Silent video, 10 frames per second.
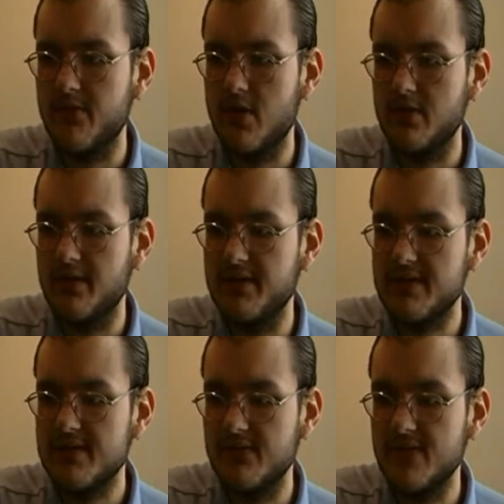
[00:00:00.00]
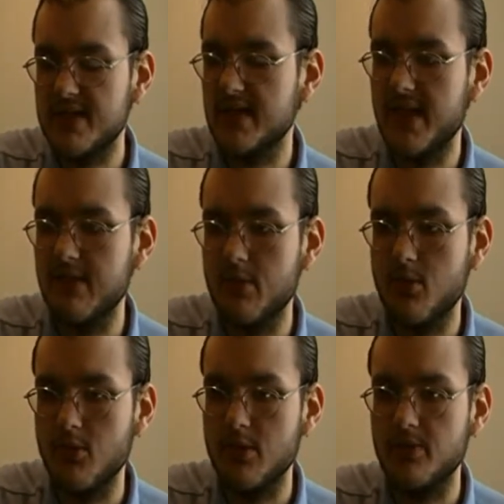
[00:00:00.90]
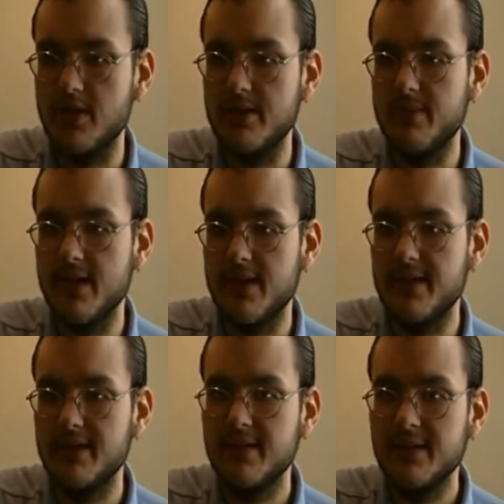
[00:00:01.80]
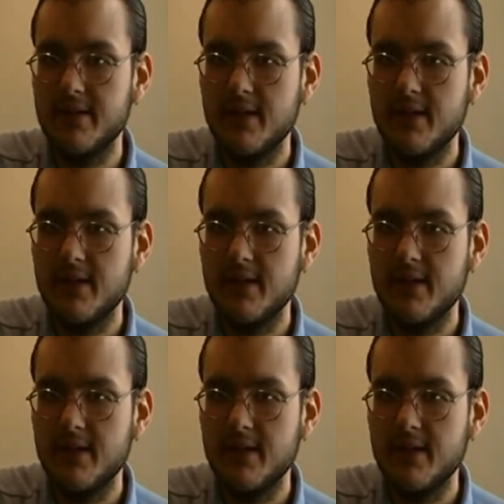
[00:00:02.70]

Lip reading: McFarlane, this investigative reporter played by